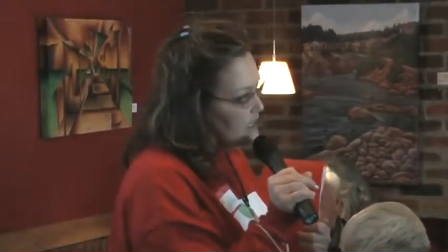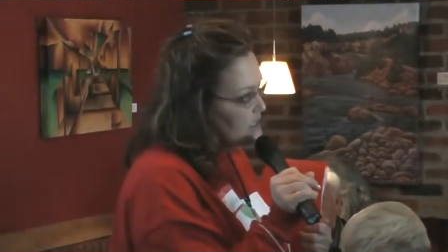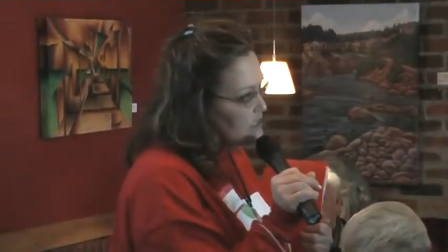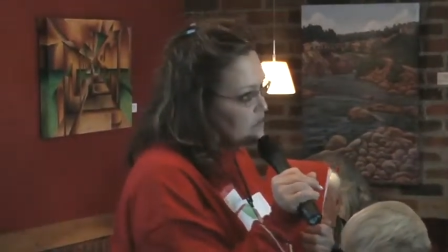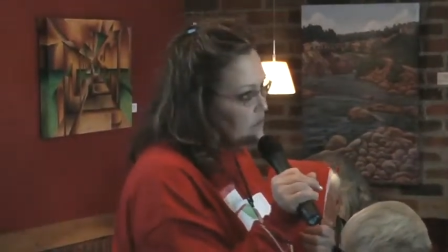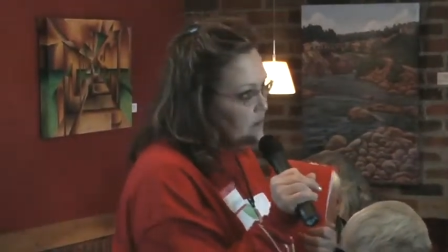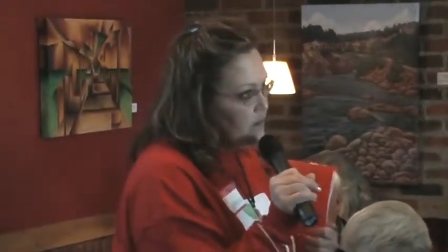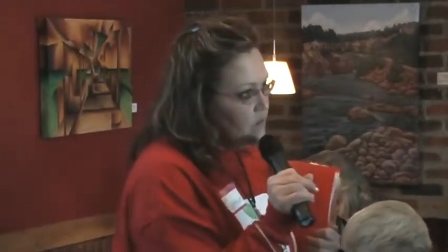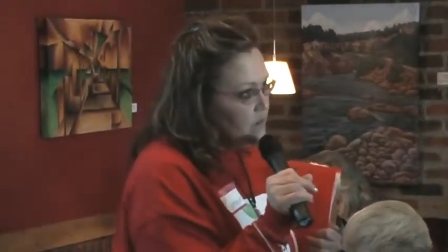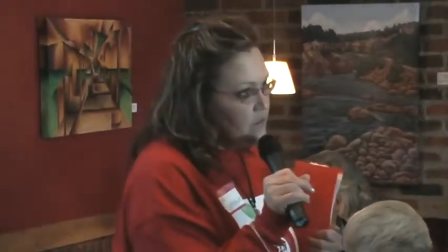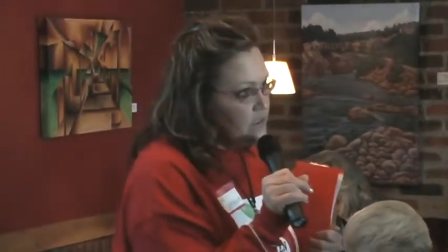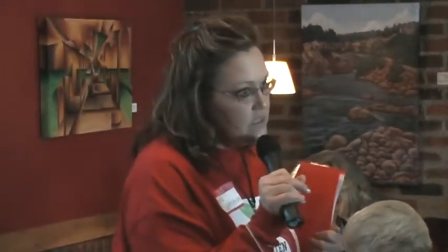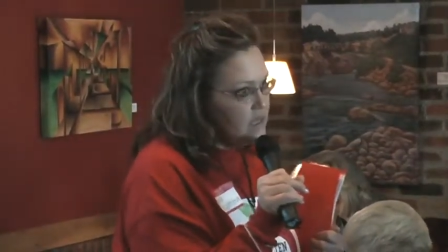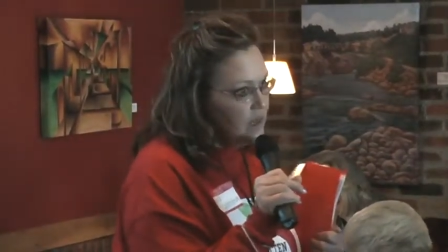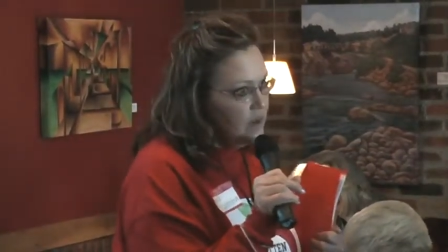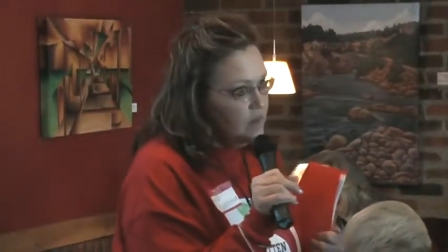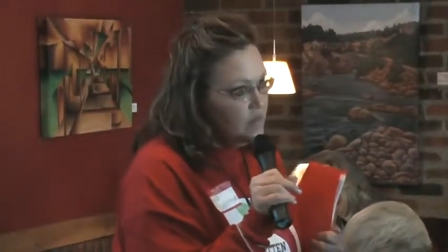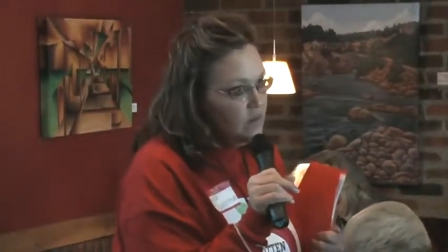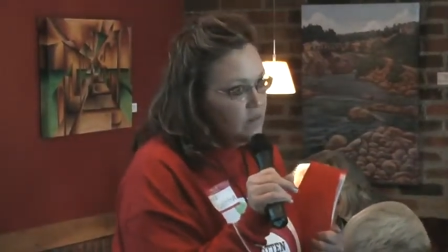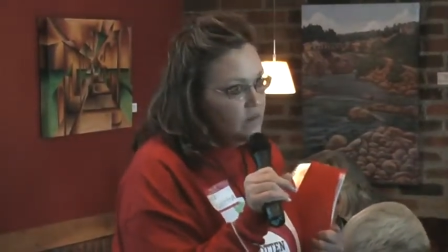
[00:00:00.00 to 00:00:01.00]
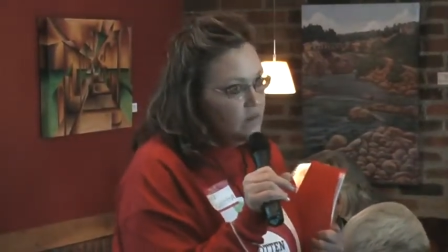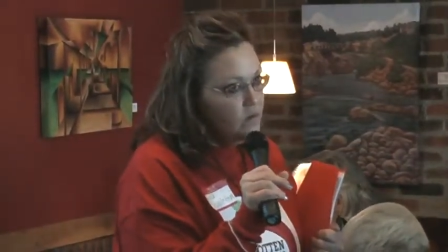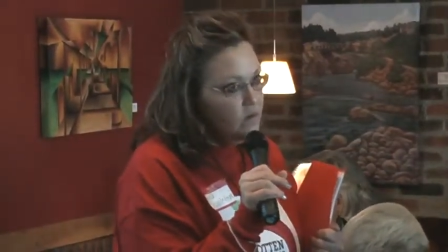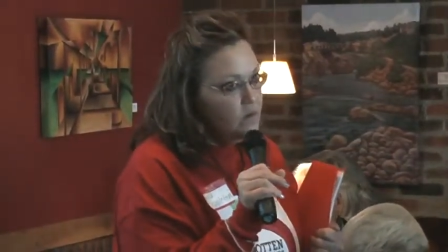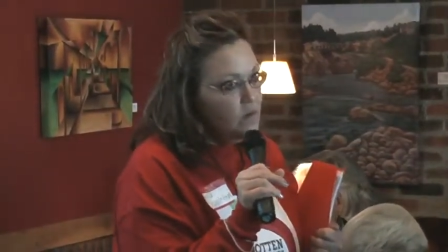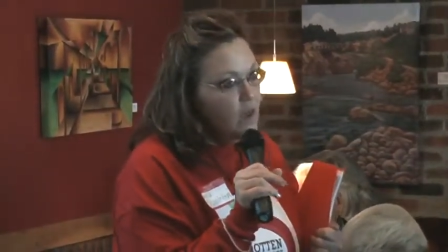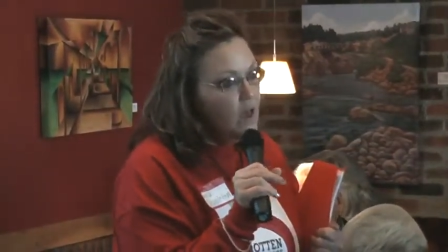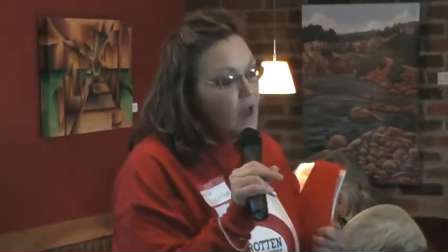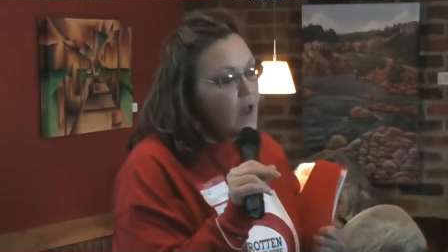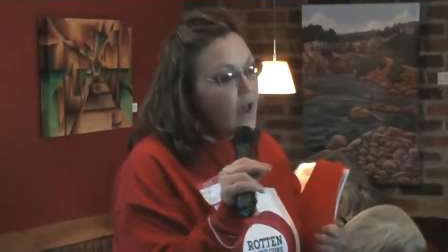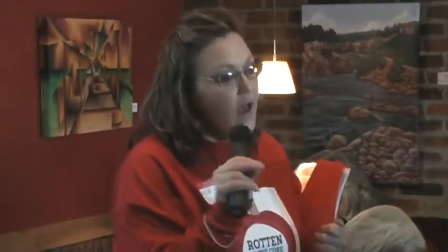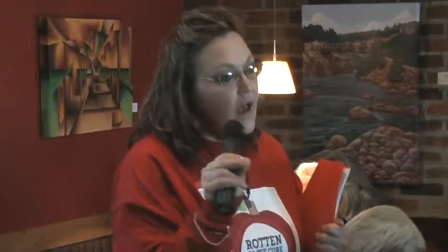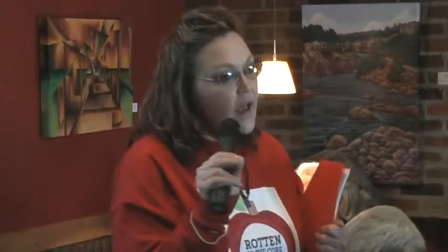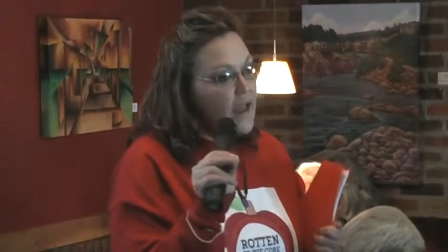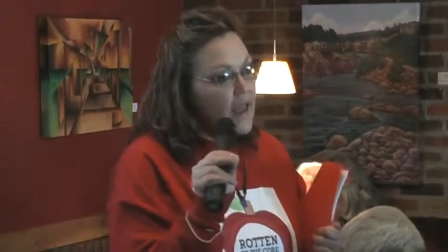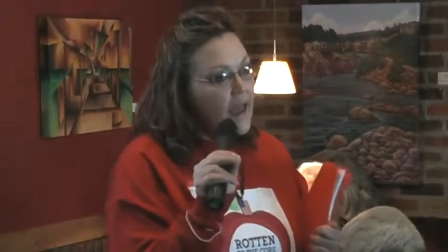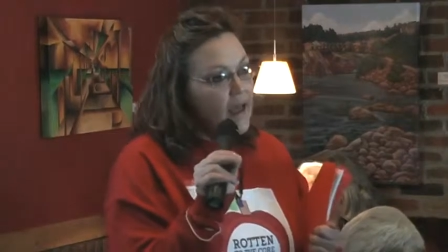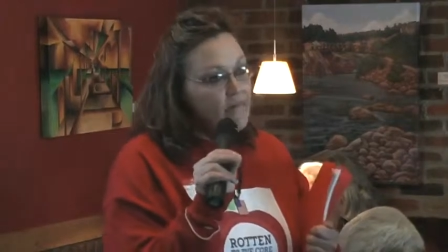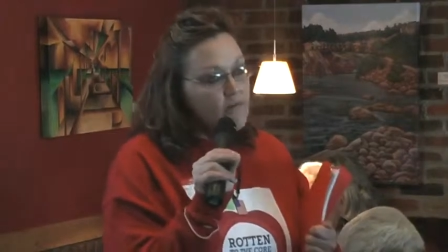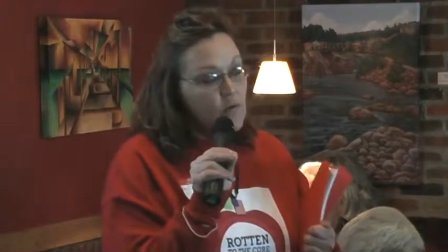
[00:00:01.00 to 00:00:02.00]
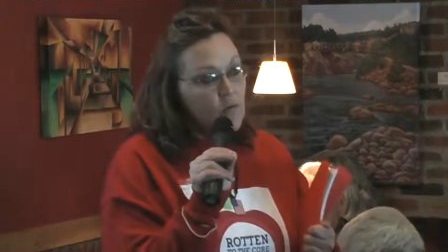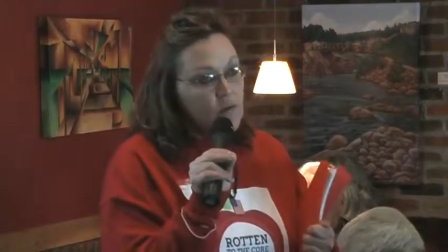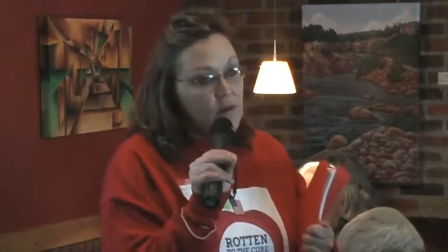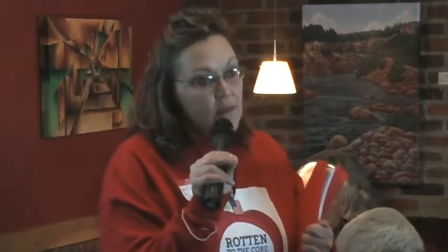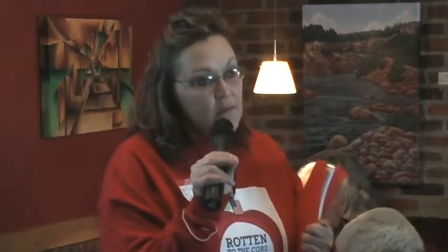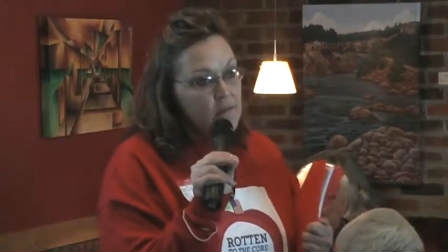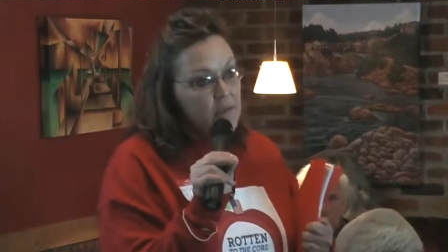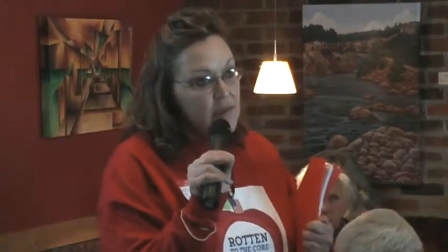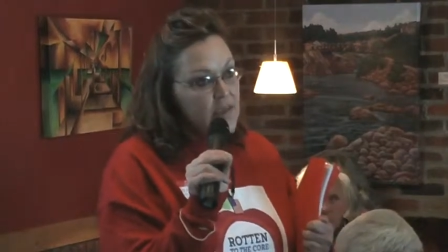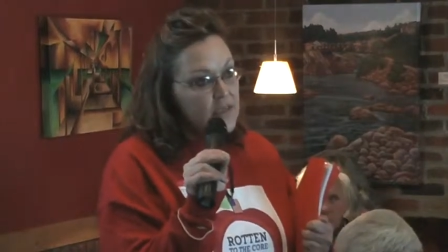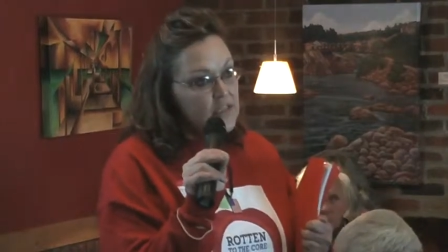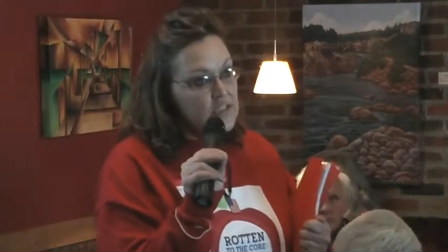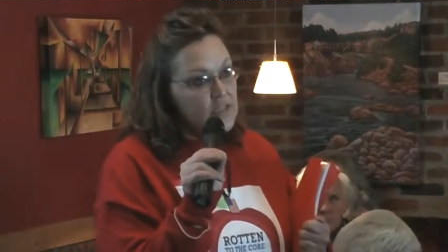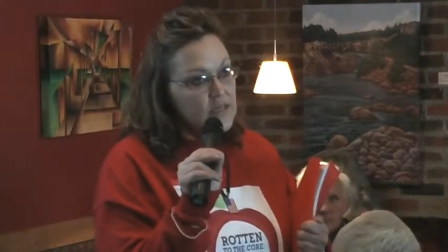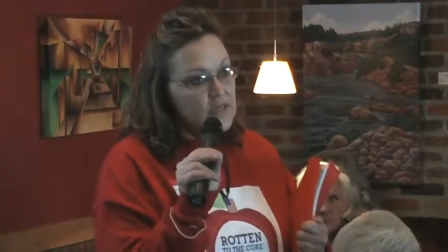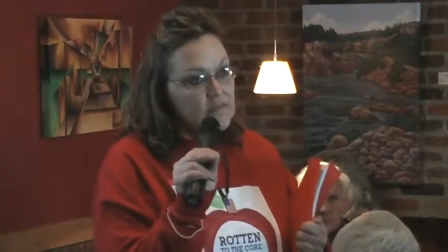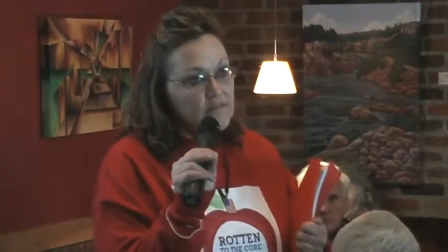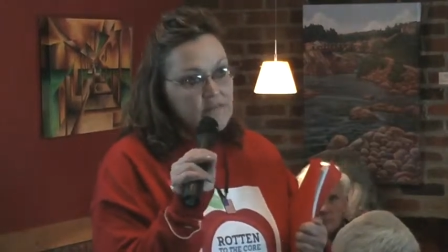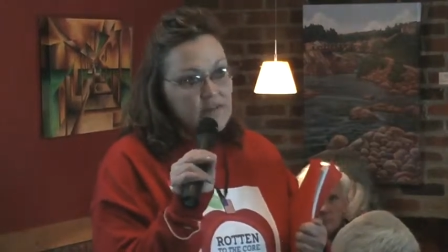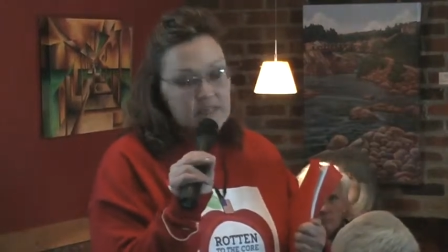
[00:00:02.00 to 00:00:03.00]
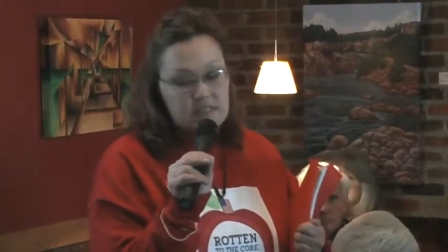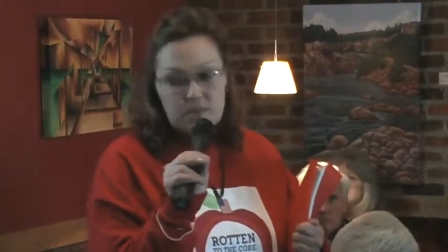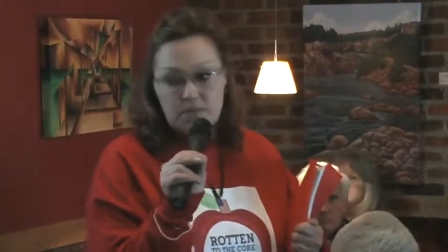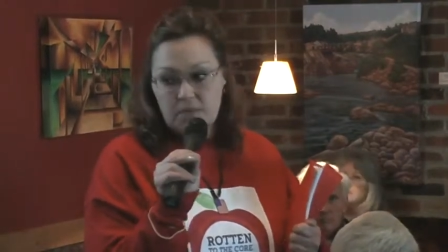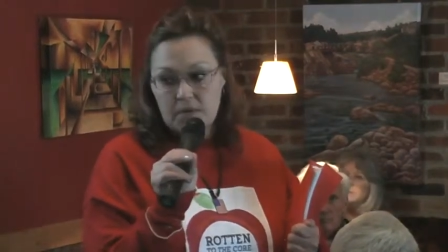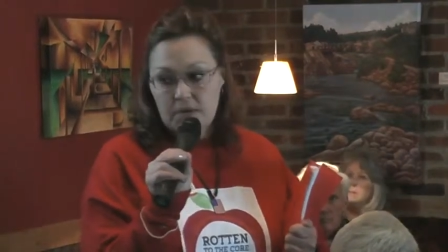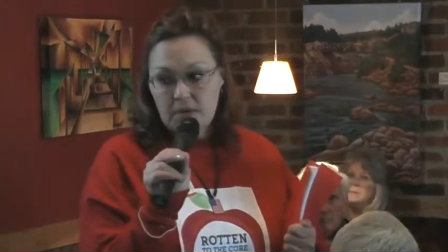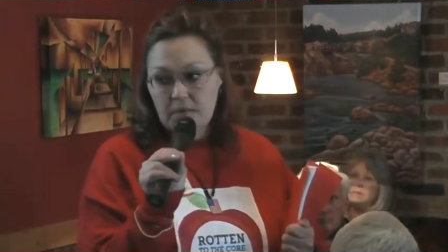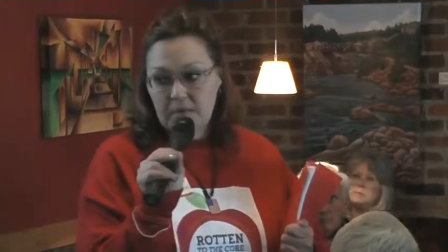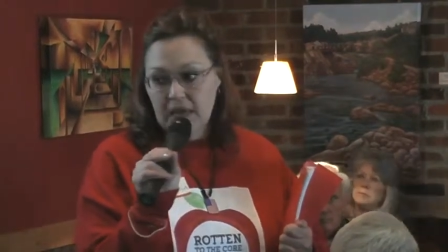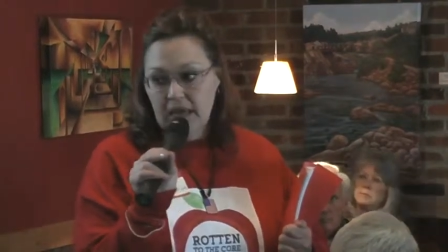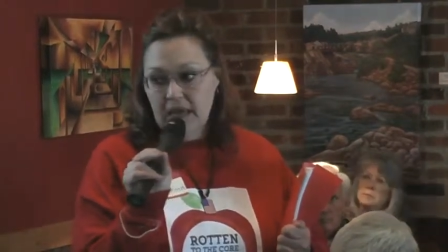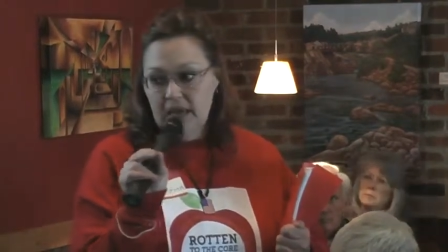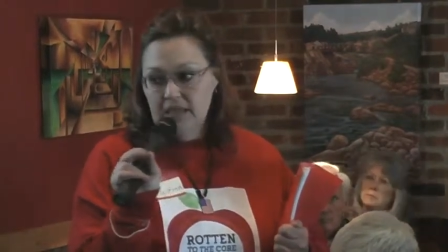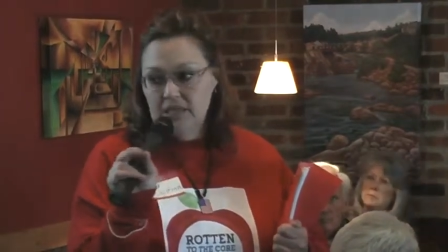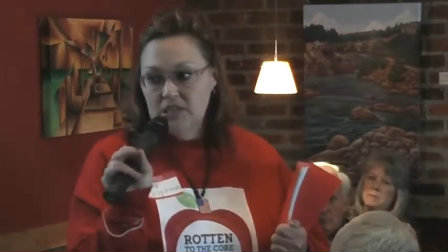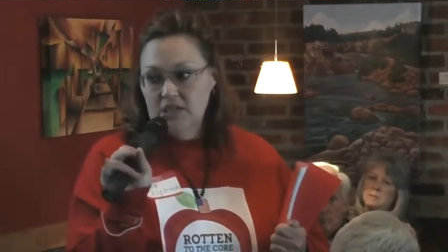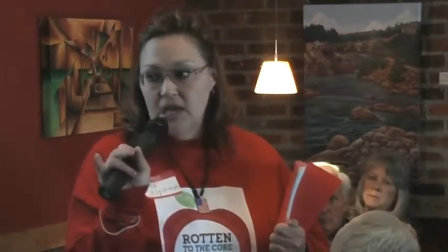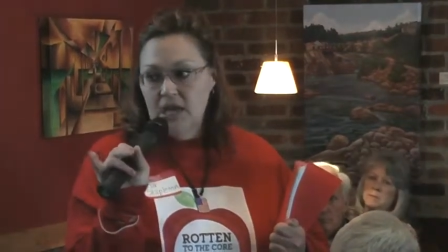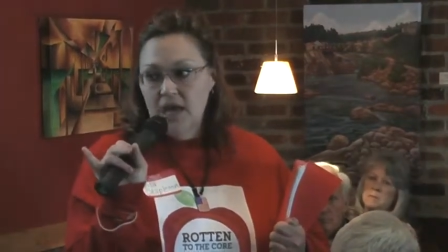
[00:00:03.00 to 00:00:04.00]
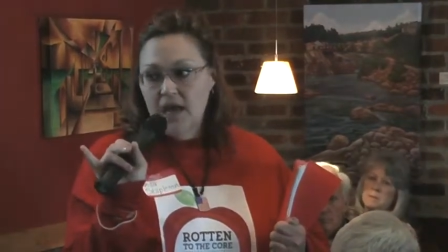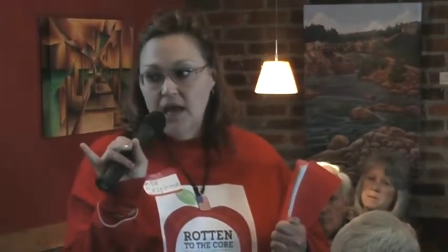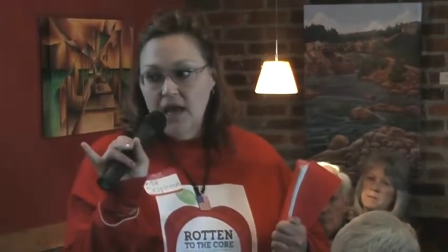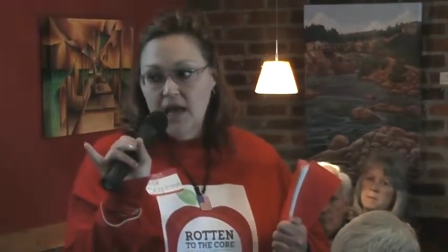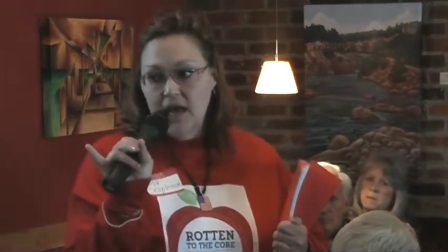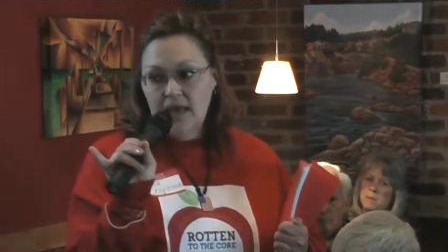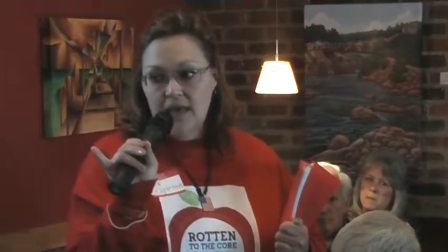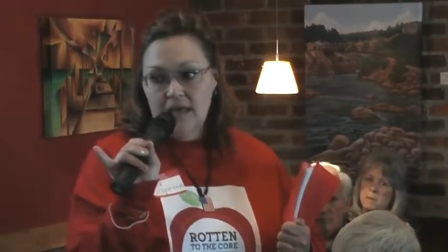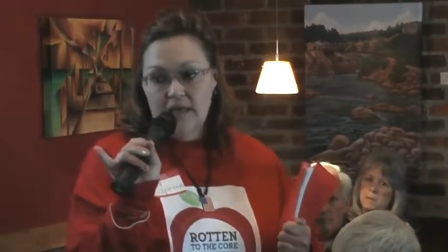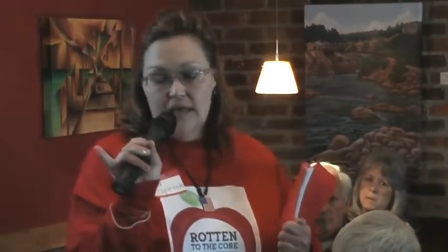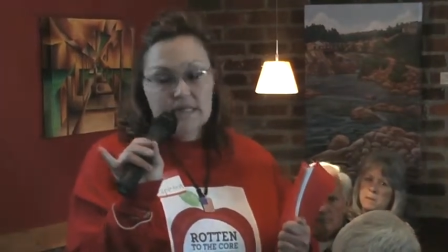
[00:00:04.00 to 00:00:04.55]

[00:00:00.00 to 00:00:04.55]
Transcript: can spend more time with you. I have a web page and a Facebook page. It